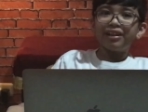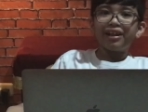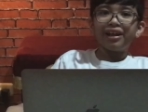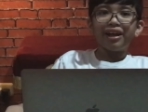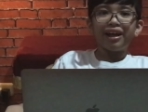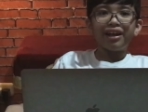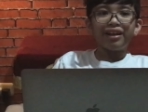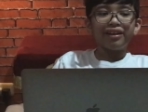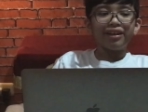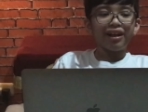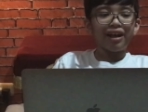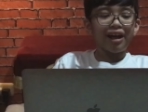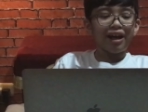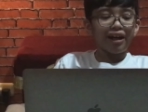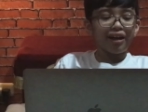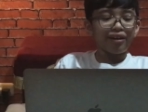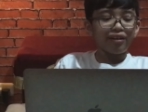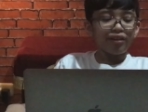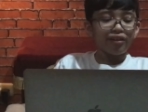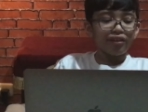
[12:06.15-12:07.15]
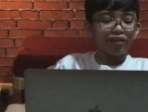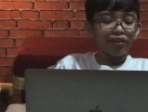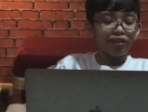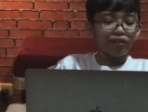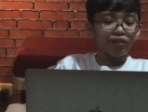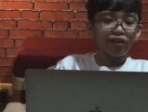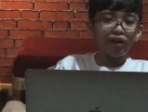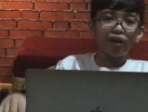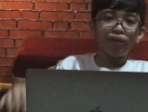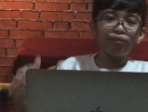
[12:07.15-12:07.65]
And yeah,
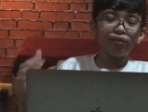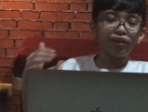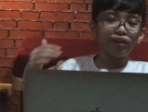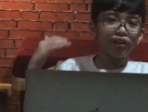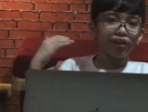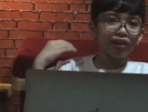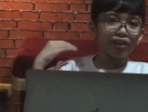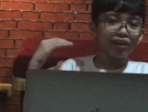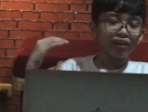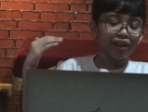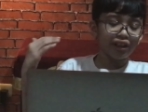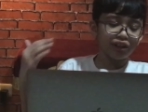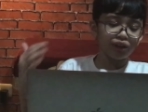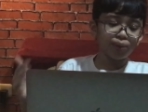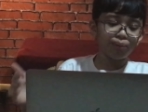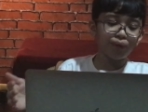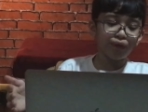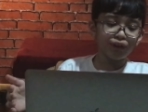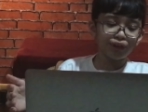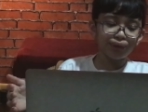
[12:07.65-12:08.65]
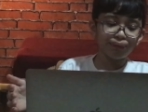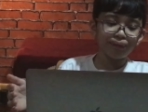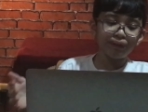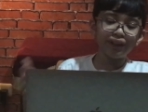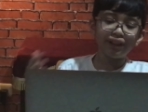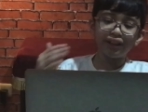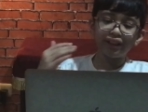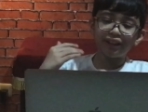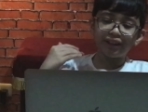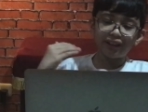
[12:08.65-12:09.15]
whoever supports
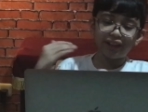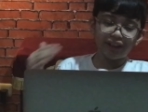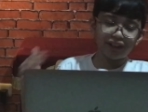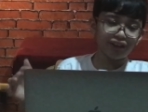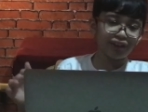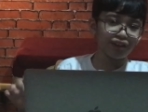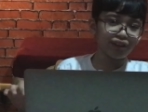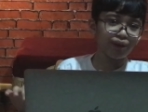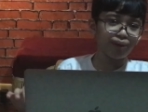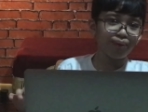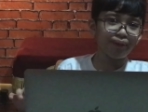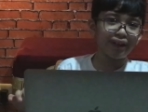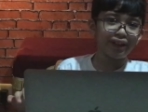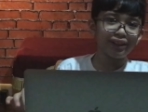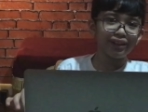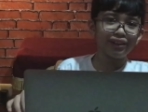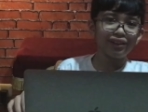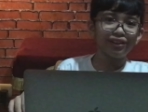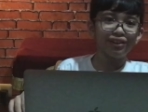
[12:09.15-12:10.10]
me, thank you so much.